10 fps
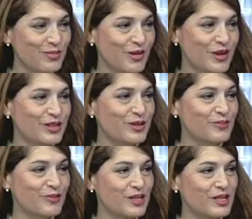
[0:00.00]
proud to
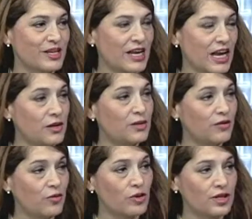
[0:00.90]
present AB
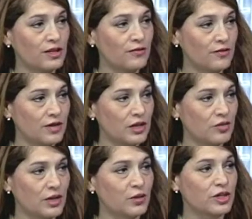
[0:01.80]

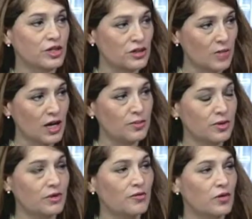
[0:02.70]
1453, which is my
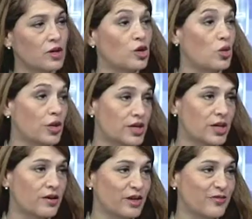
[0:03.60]
bill for an Orange
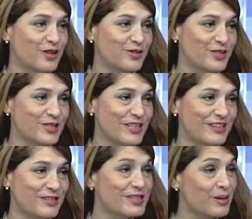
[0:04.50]
County Veterans
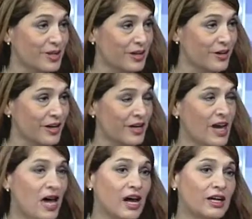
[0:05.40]
Cemetery.
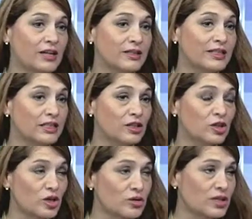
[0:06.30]
The
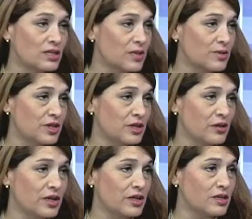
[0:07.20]
closest
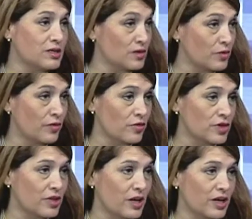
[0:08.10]
cemetery is in
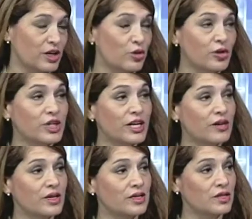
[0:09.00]
Riverside, and Orange
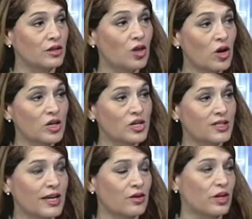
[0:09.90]
County is the largest
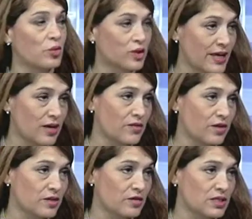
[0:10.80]
county without a
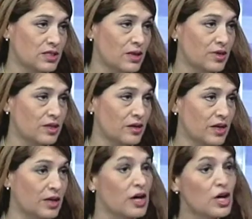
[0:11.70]
veterans cemetery.
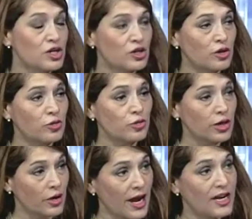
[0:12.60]
So there
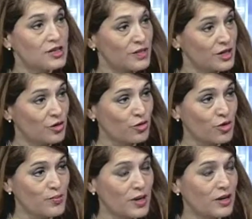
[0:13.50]
has been a
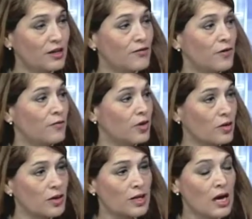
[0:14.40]
group of
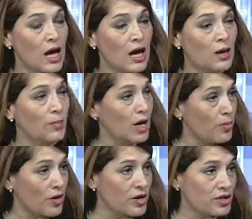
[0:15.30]
very
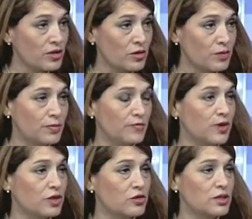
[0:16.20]
bipartisan group of
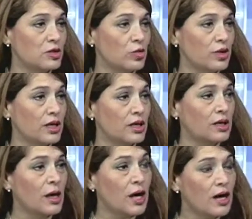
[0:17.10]
veterans working
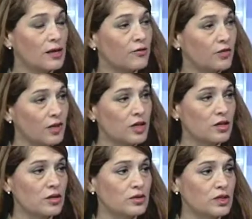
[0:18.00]
very
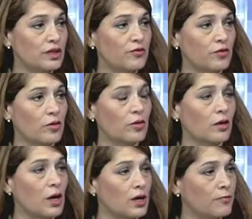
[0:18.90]
closely for
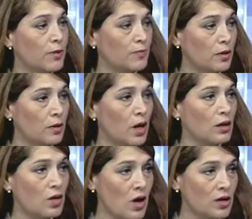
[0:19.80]
a
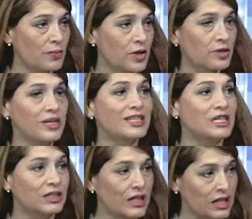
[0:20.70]
long period to
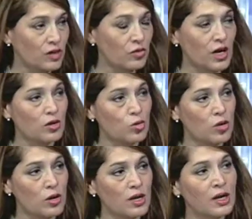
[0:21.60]
lay the
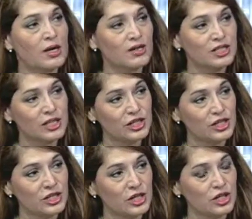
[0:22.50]
groundwork. This
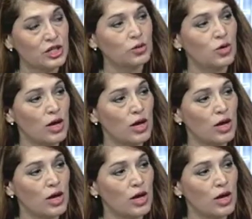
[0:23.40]
legislation will